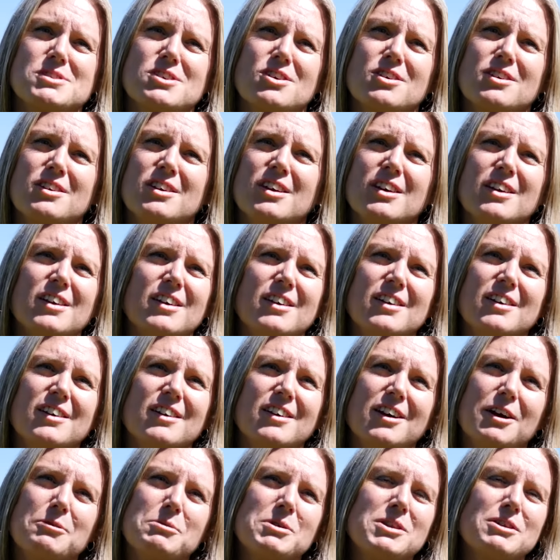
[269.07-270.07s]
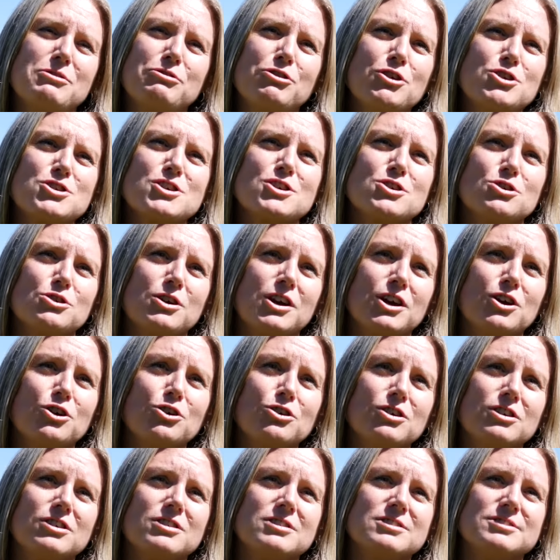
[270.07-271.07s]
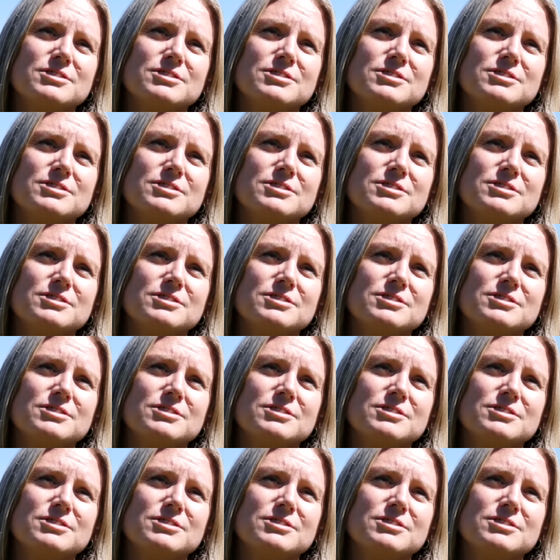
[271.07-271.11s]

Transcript: So, I mean, the future's looking good.